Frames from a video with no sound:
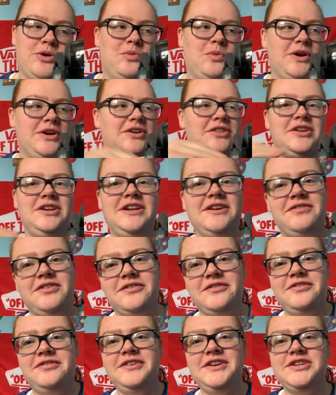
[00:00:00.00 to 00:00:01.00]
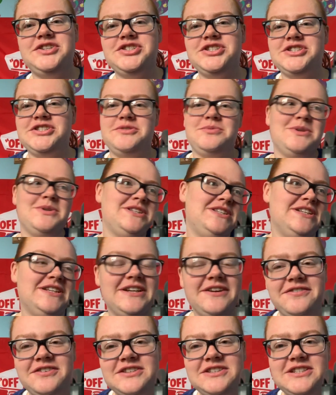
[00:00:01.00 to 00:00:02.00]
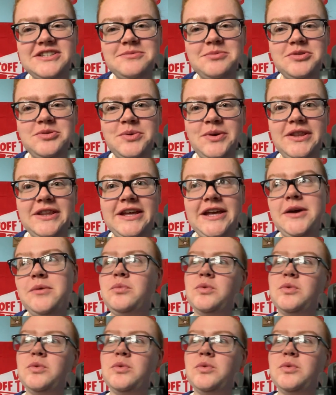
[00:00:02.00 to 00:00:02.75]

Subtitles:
What are the different features? What's the differences between them?